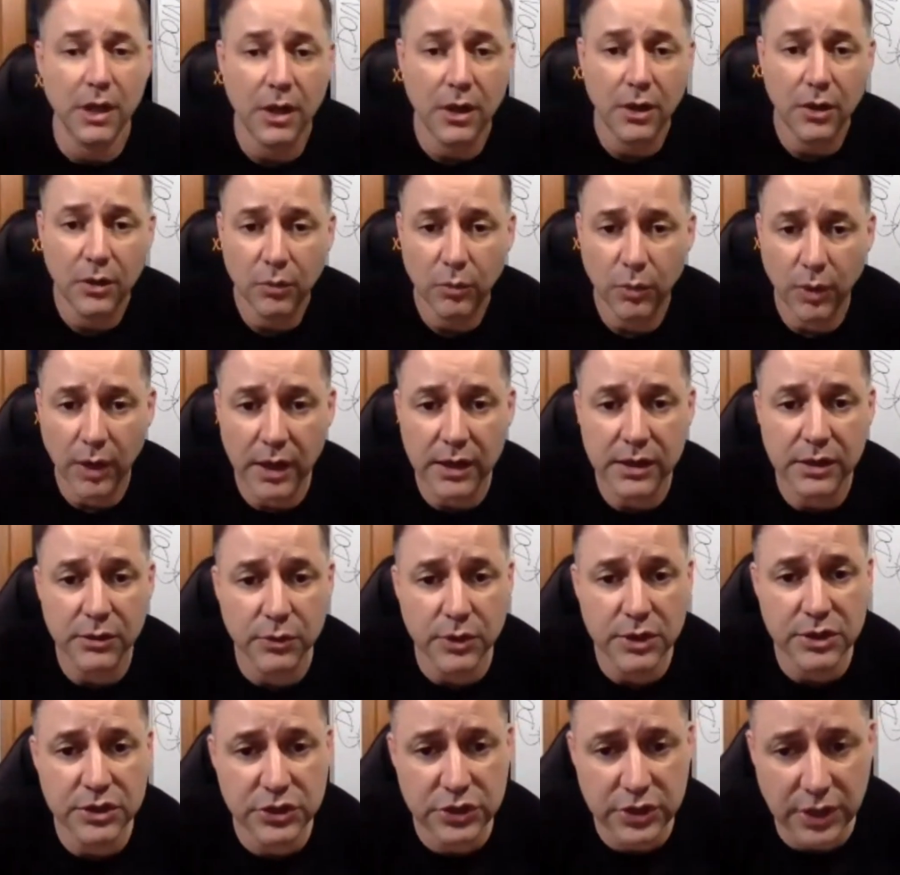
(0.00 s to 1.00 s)
What are the
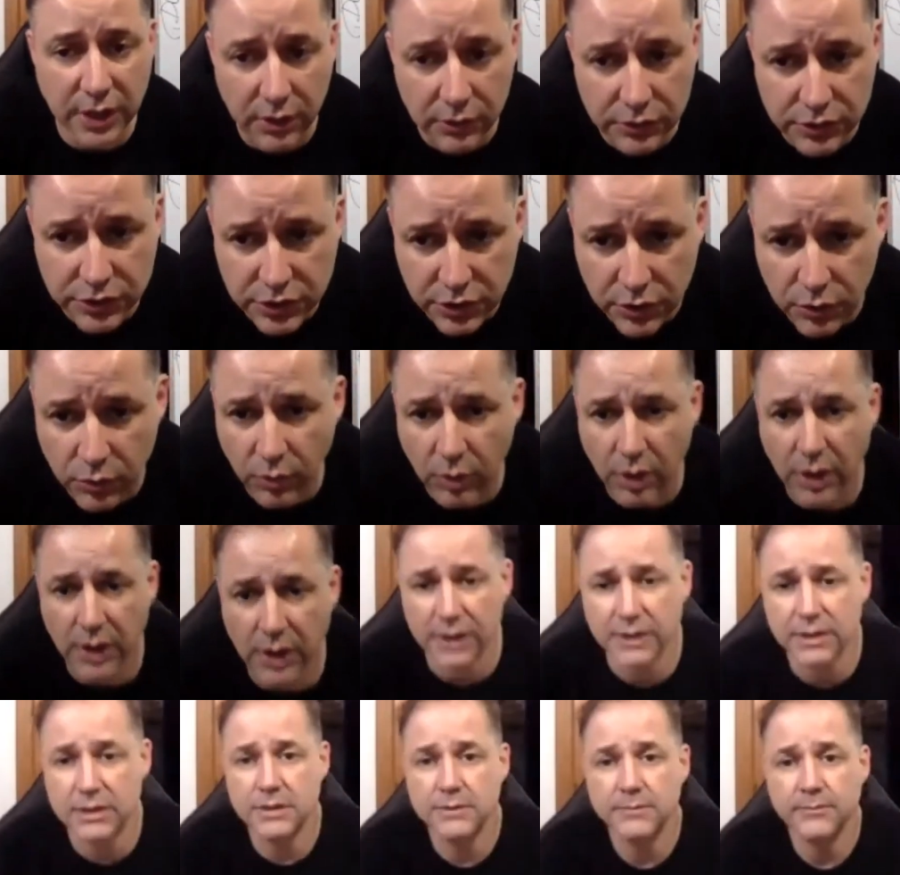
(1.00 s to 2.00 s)
results you
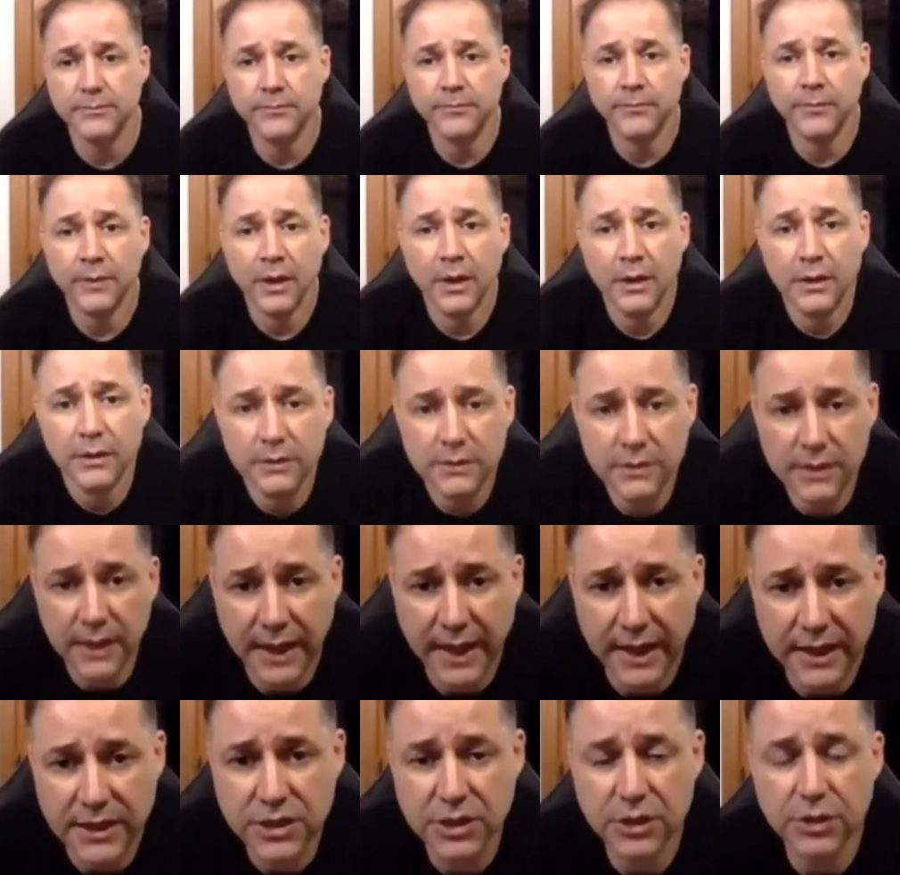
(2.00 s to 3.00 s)
want
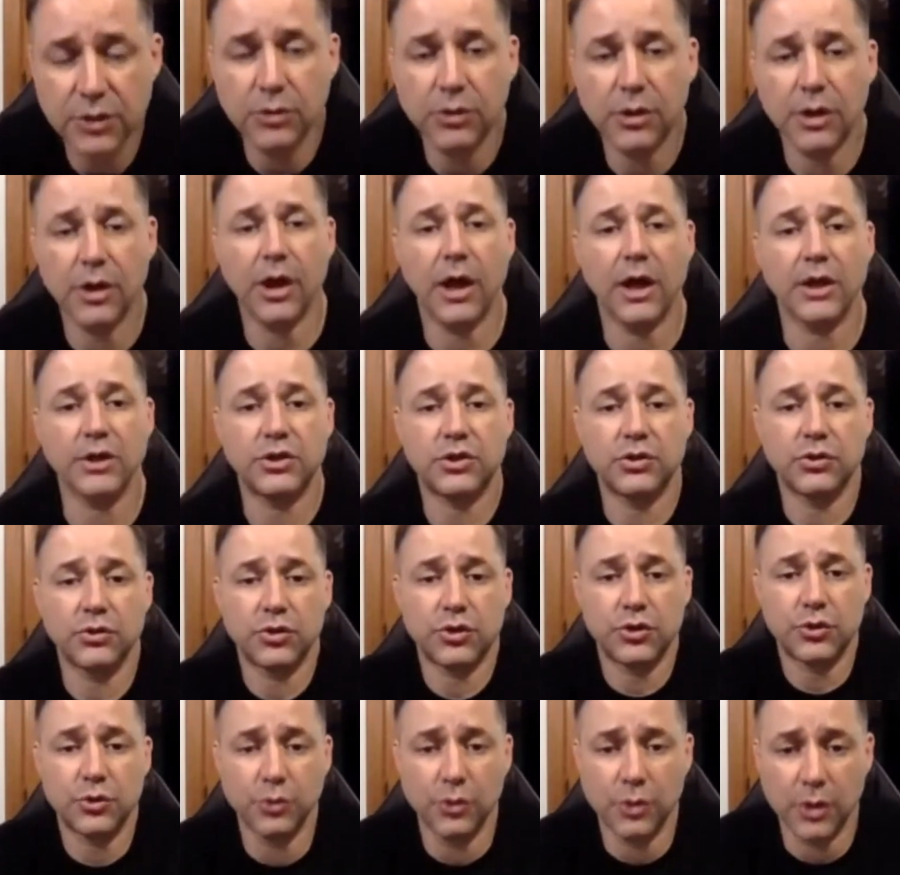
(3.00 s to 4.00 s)
that you're not so
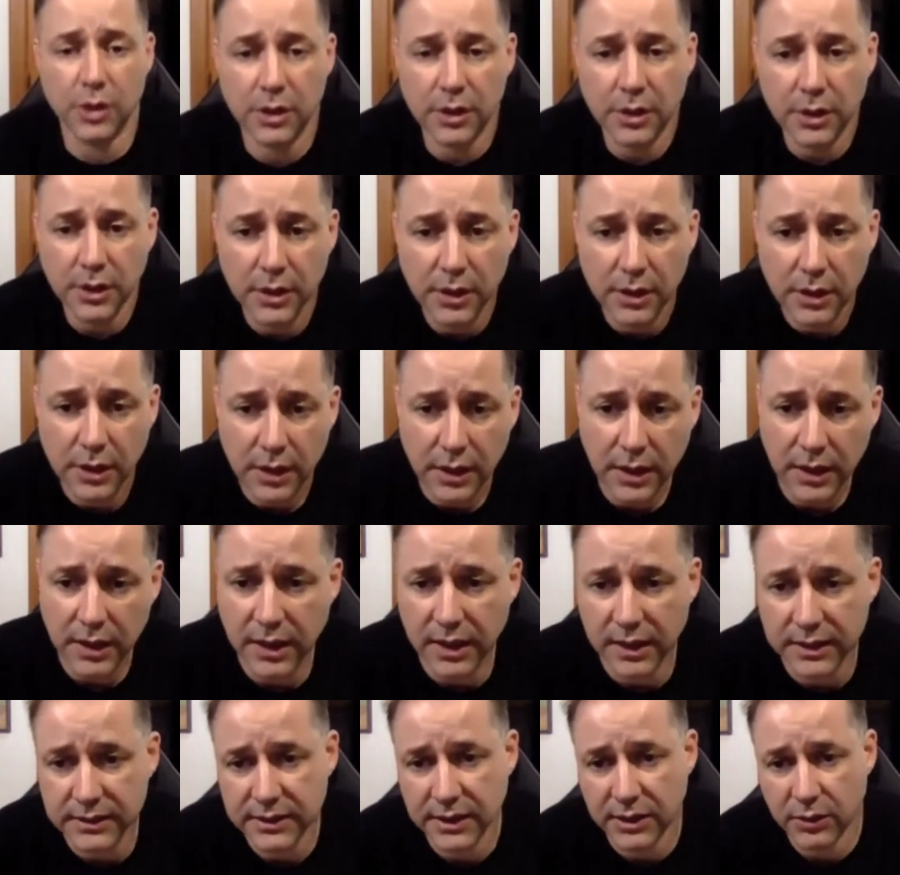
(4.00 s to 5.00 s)
sure
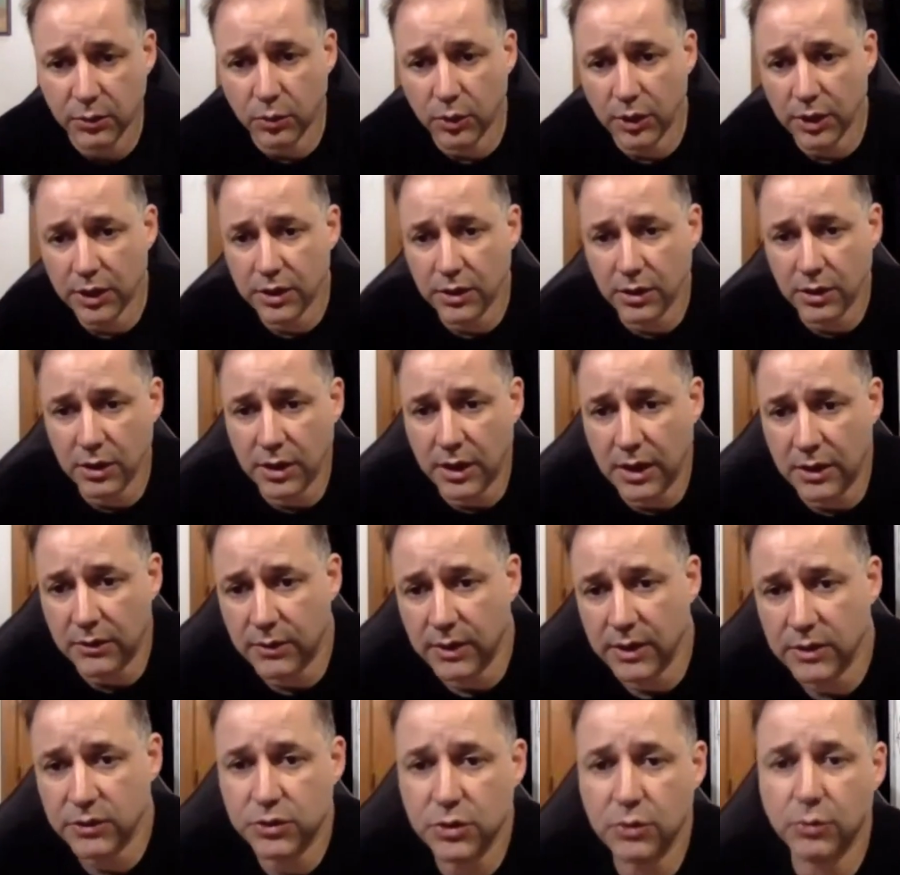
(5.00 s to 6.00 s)
they're working or not, right?
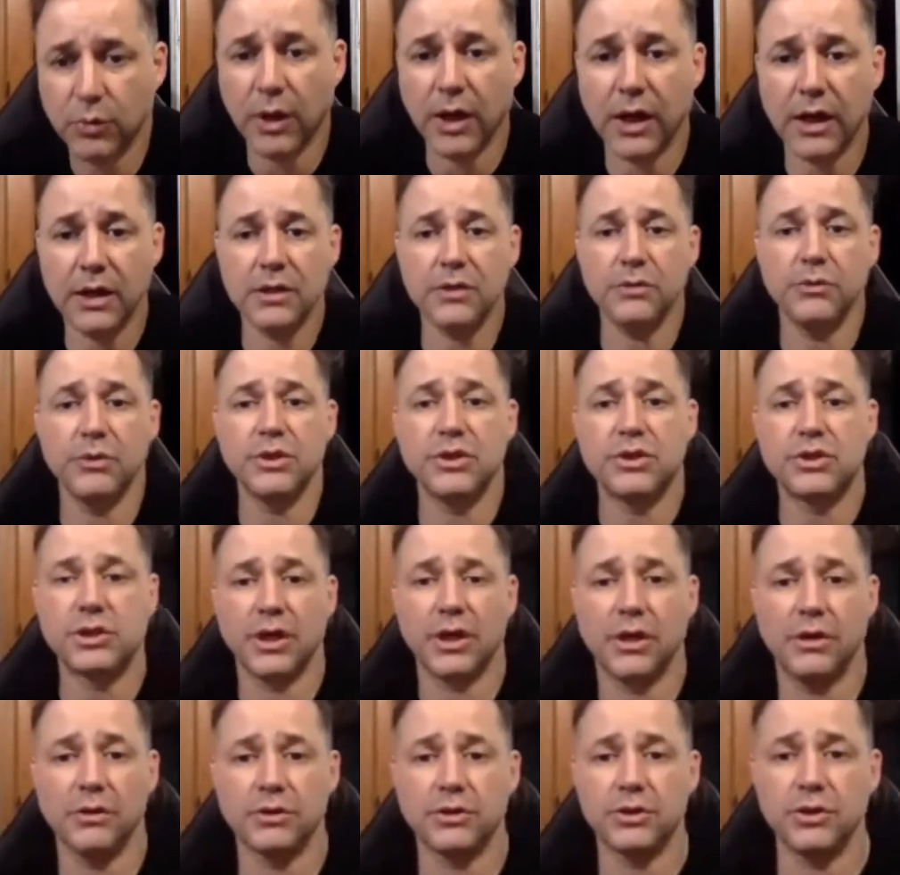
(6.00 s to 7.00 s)
So what are the
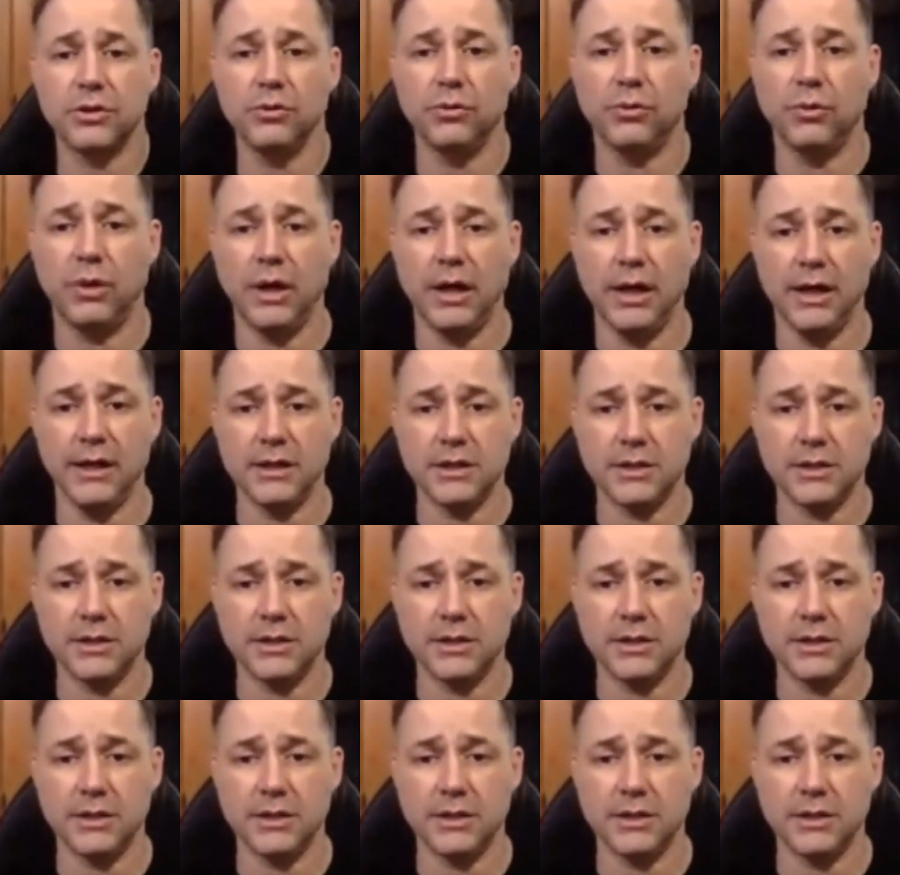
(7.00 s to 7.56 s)
results you want?